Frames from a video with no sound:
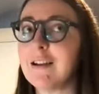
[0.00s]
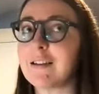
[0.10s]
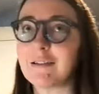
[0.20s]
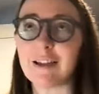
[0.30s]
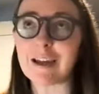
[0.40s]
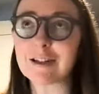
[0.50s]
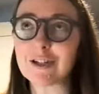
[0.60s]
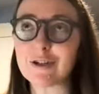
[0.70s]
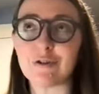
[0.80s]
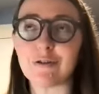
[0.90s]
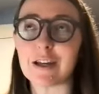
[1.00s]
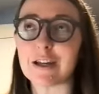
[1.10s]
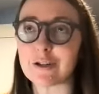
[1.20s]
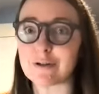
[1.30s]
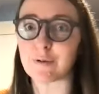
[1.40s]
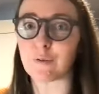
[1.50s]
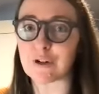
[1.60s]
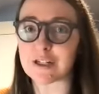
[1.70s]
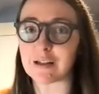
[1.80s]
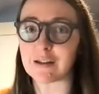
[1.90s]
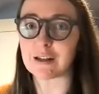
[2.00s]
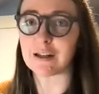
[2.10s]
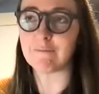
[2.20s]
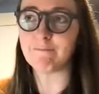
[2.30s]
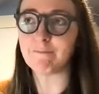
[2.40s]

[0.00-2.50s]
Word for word: linked to issues with fertility.